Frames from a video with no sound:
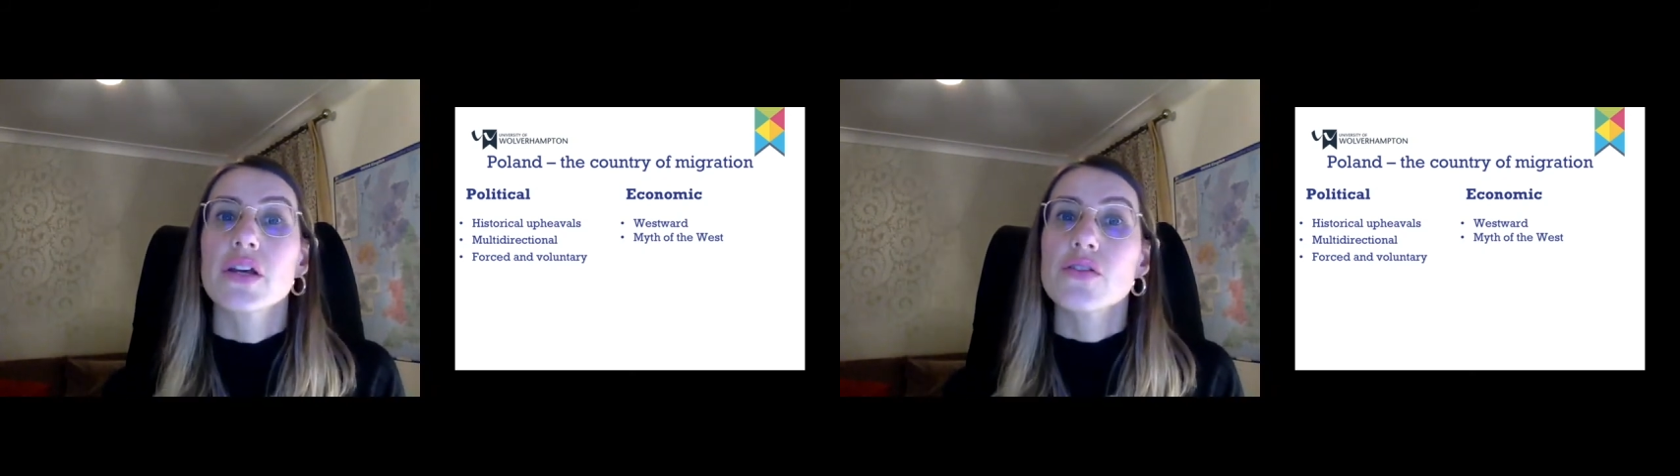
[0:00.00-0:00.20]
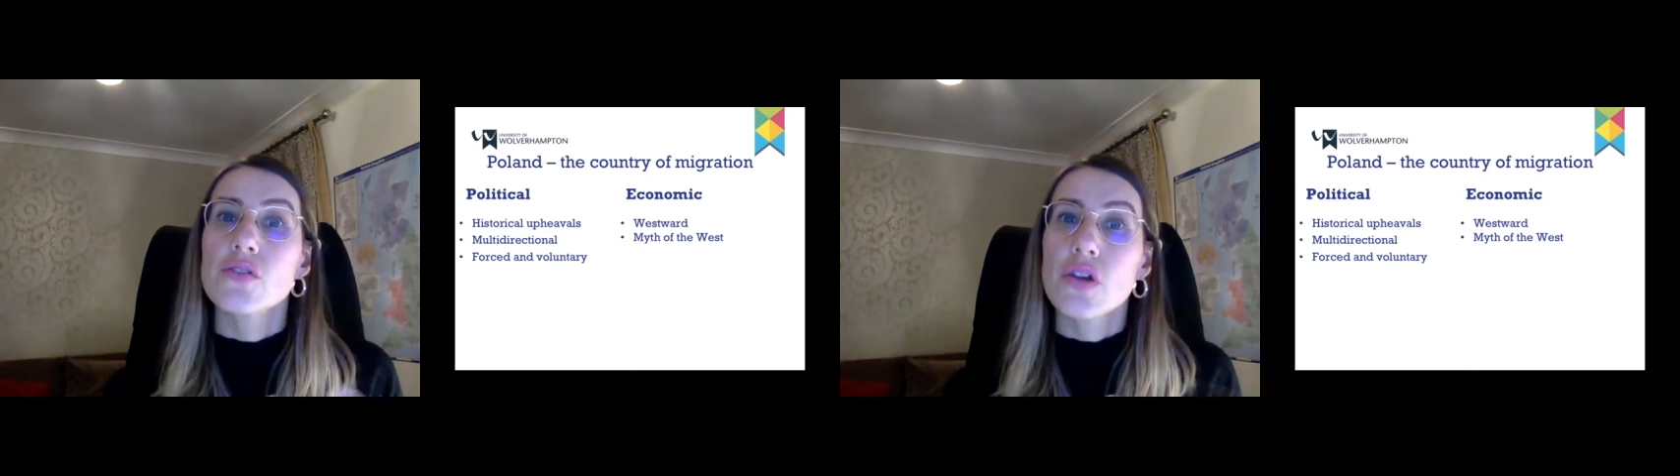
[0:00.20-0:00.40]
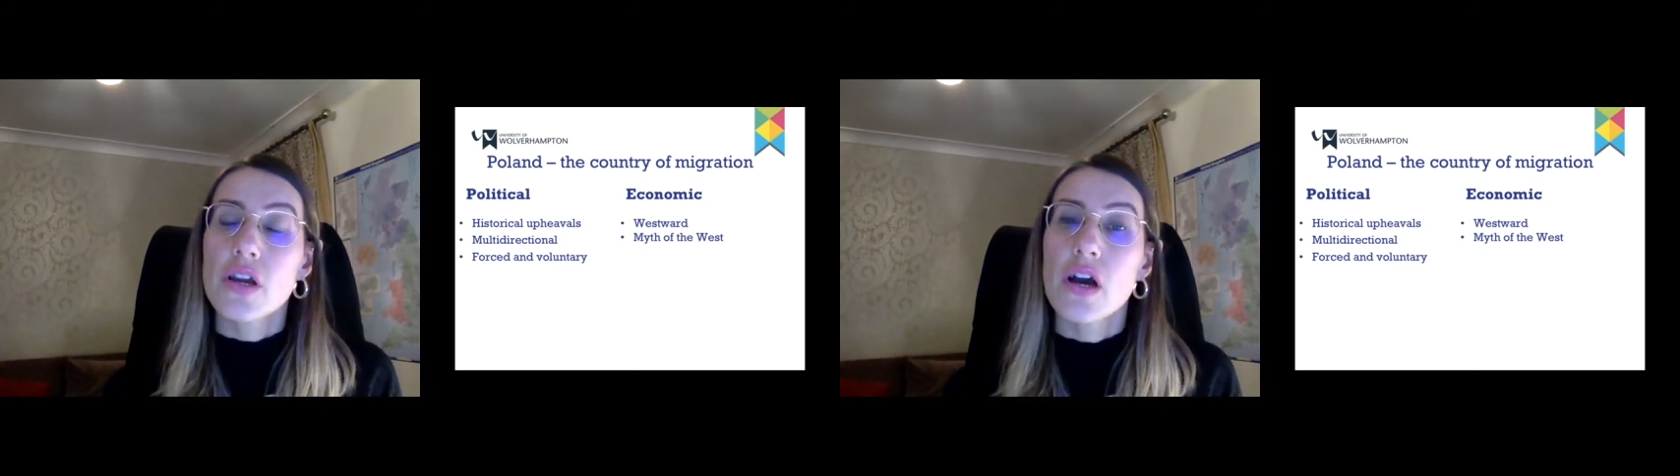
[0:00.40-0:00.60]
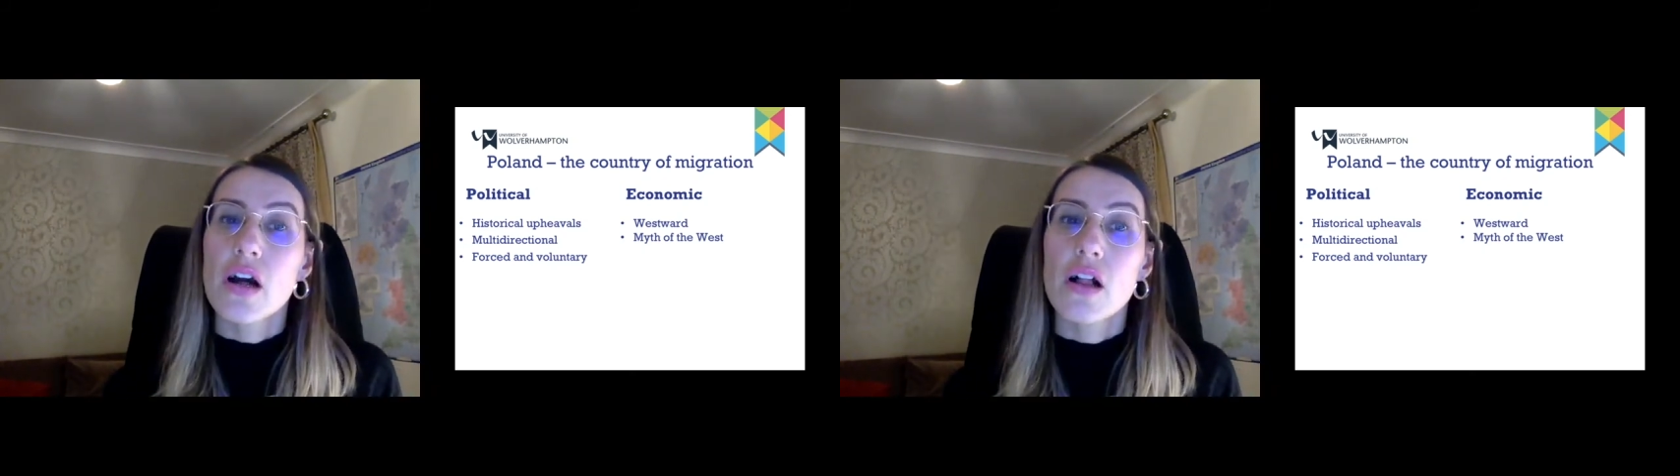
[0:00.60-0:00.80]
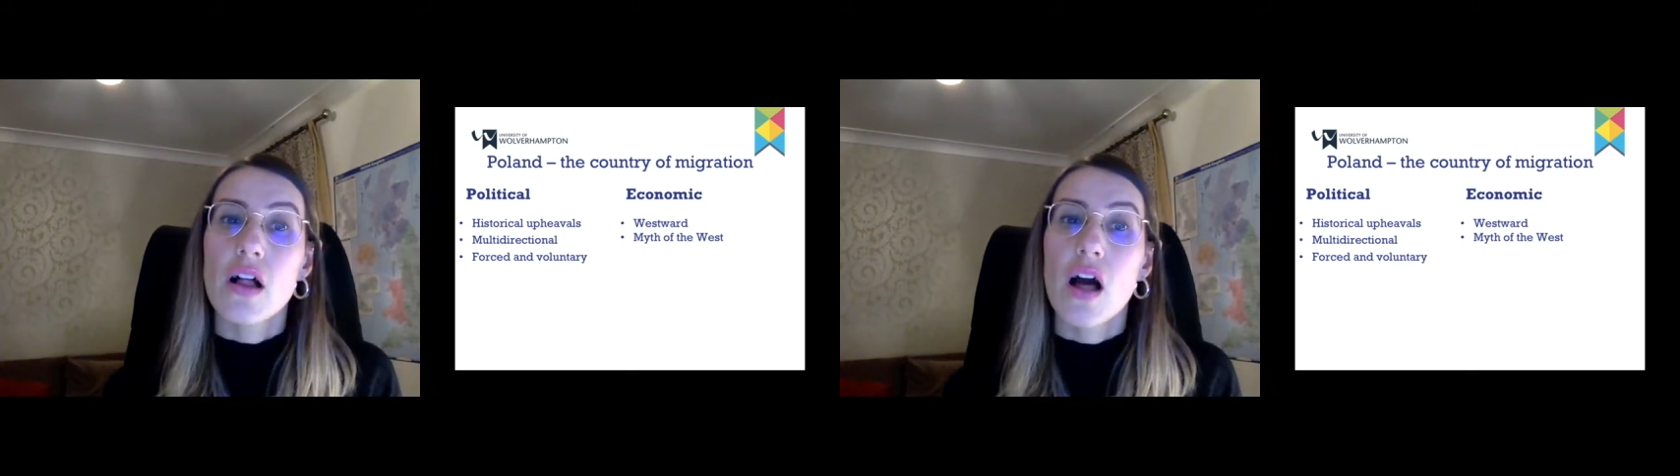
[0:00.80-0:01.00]

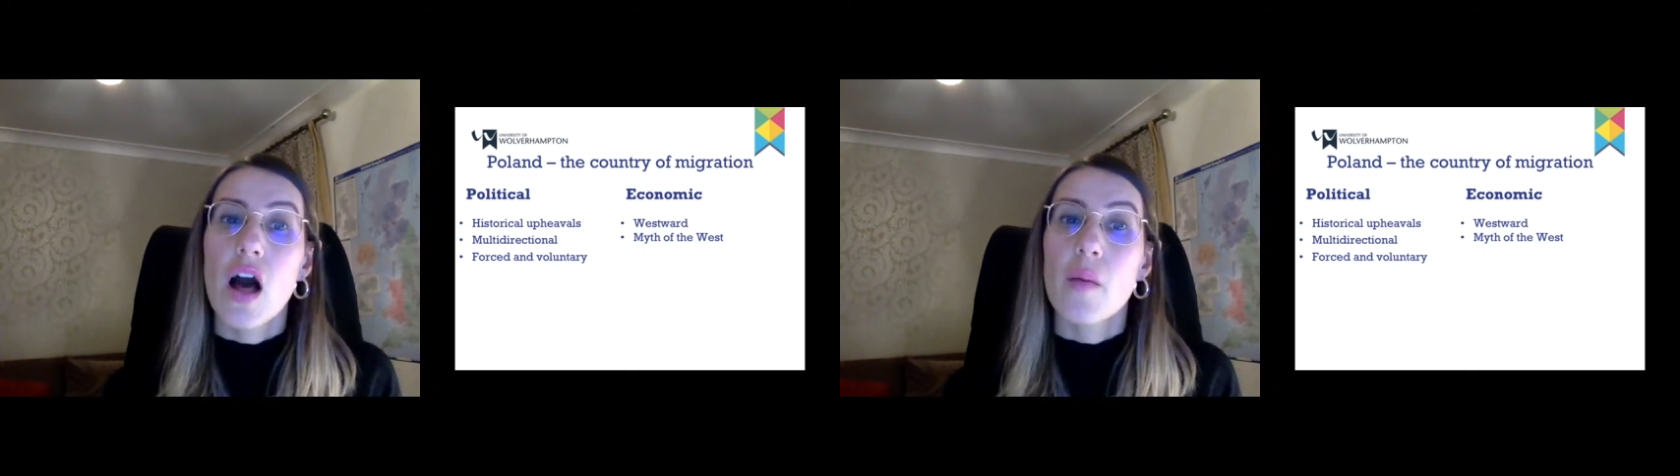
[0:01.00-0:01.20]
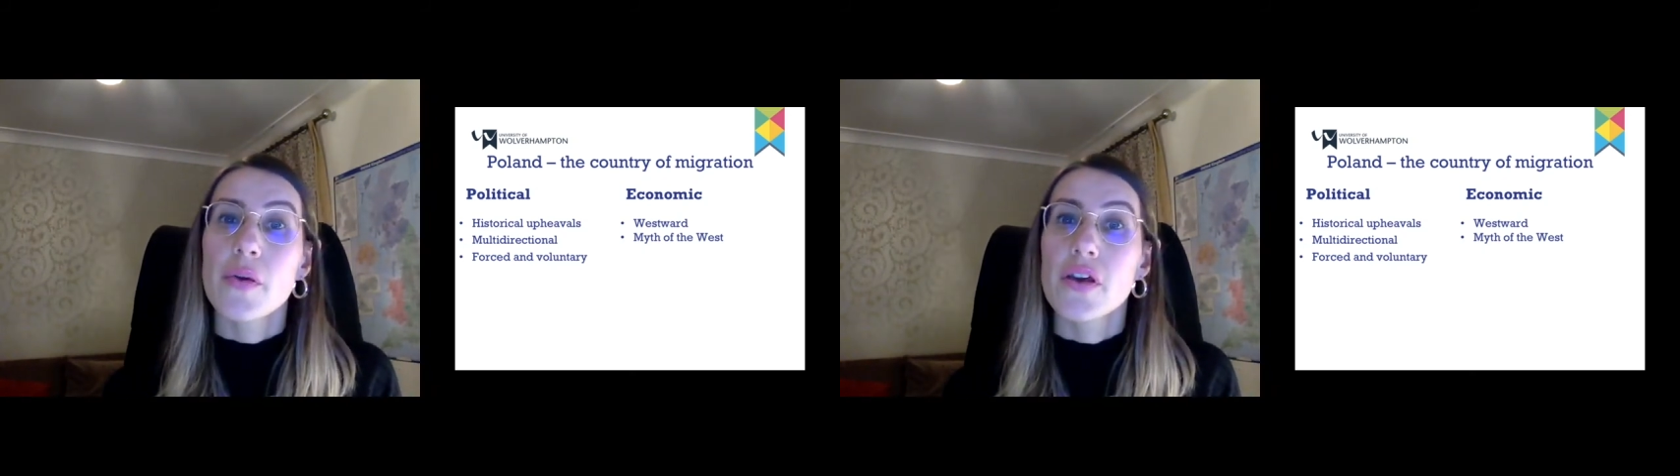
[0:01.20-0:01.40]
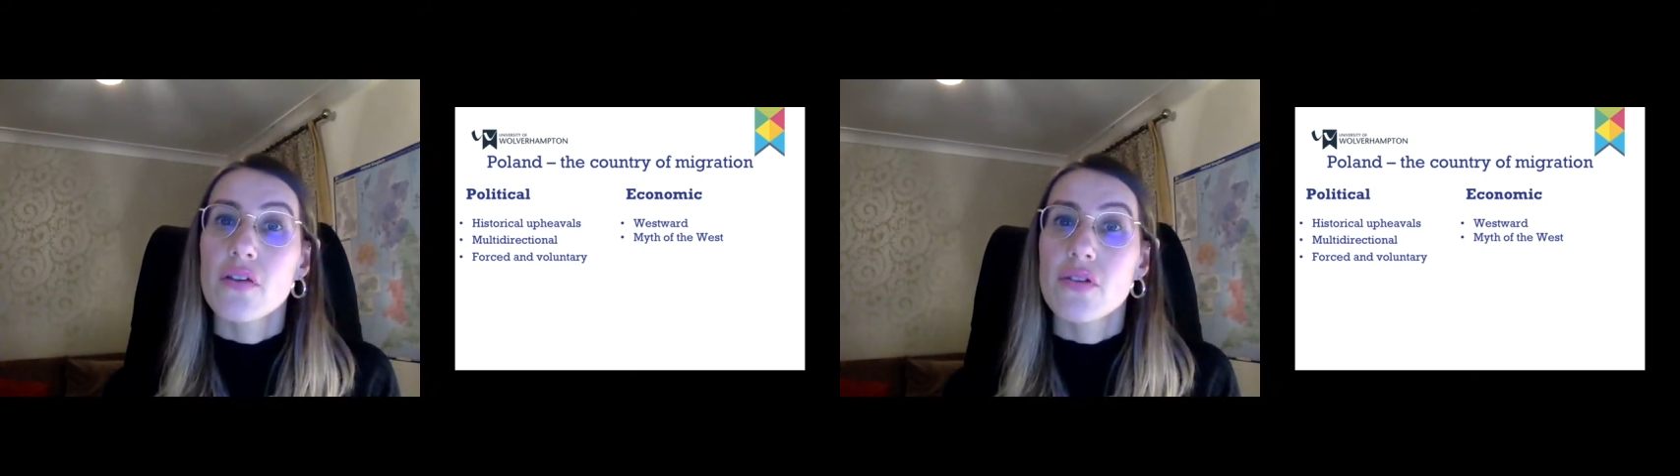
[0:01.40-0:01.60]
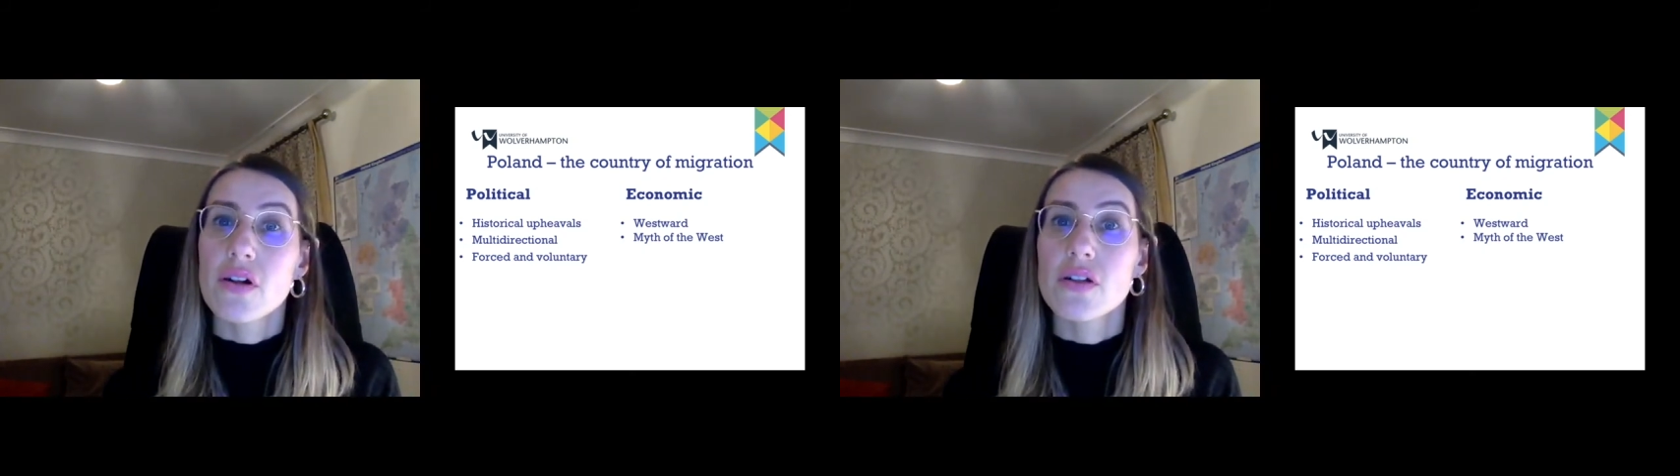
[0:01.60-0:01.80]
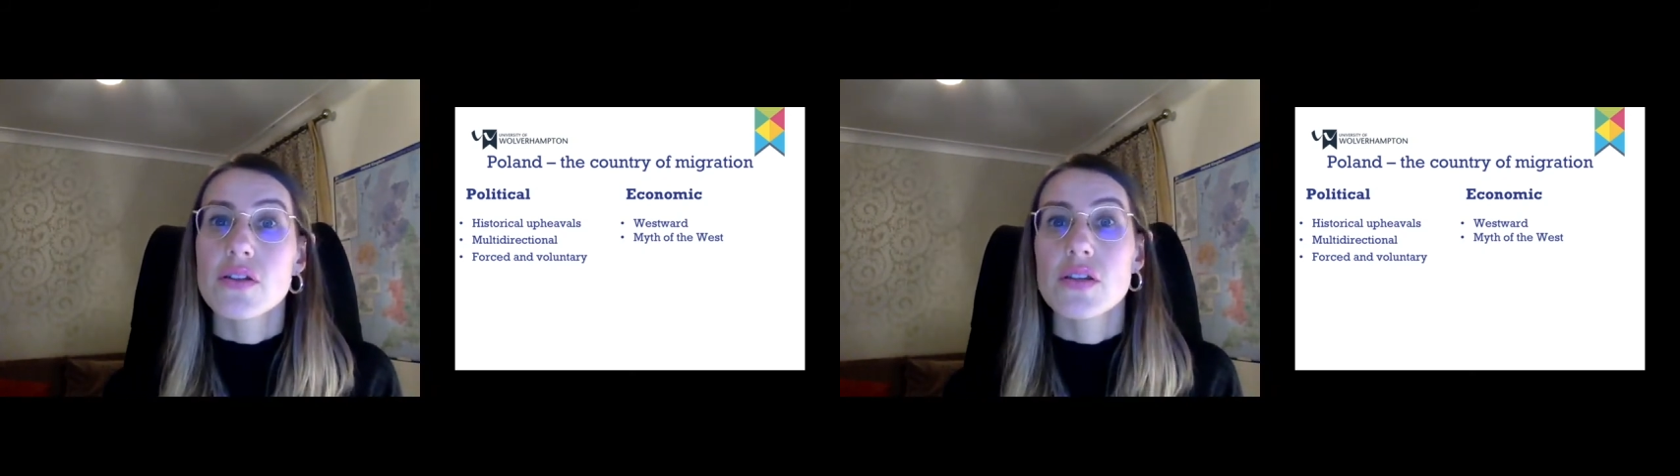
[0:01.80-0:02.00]
historical
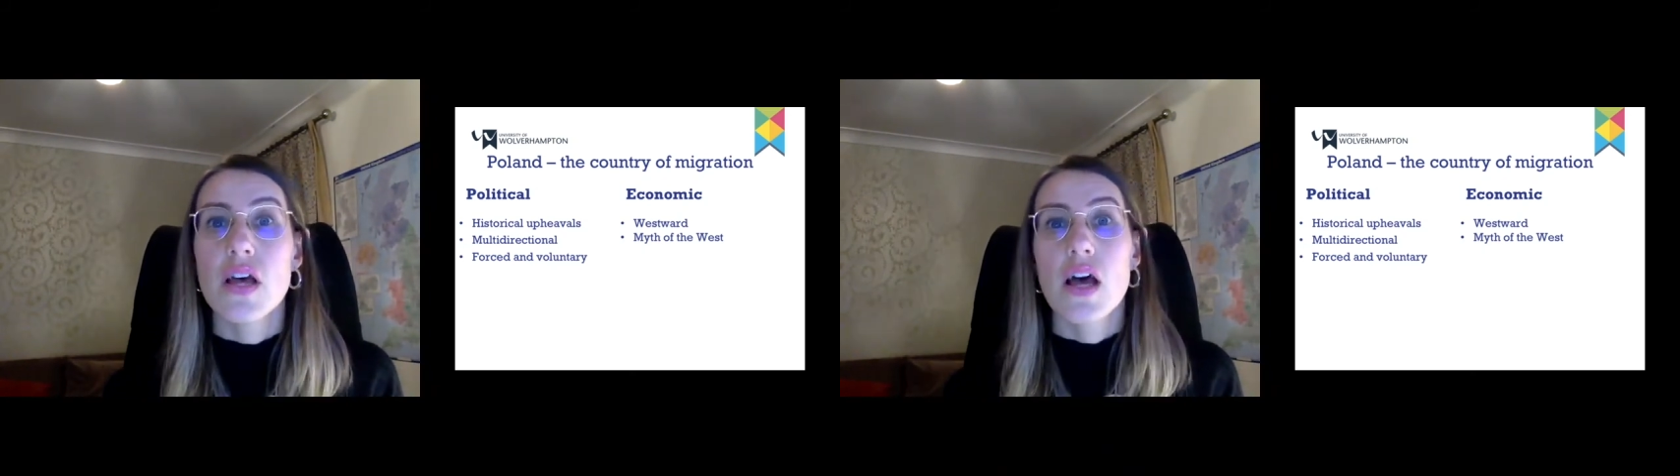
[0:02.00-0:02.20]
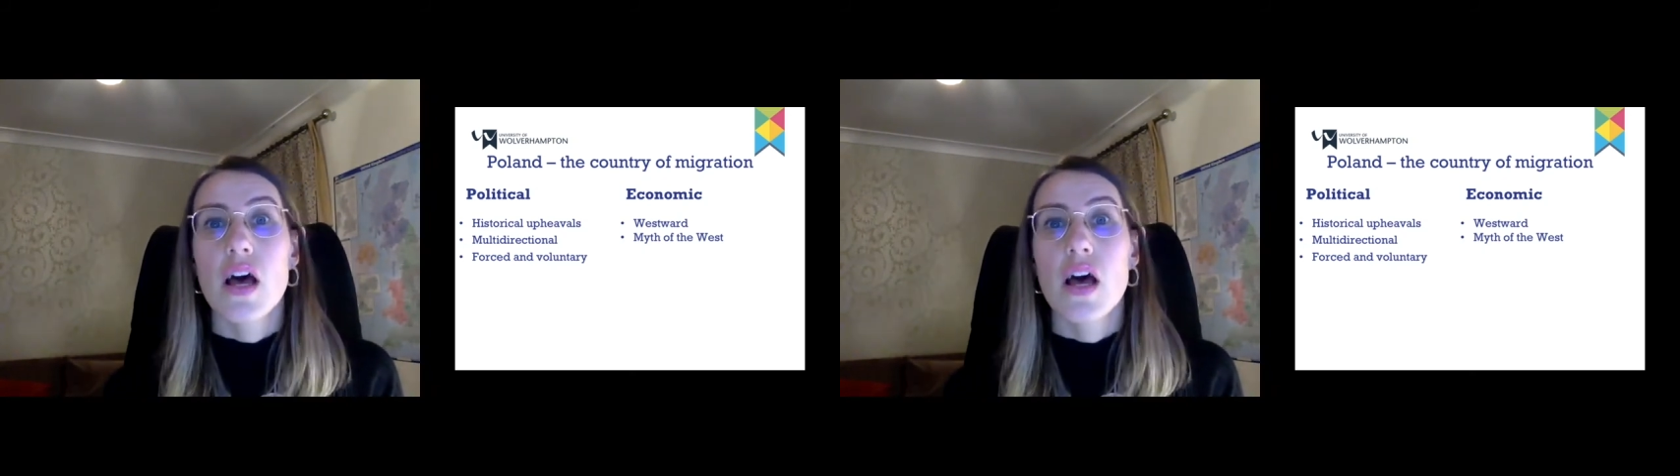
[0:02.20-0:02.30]
upheavals,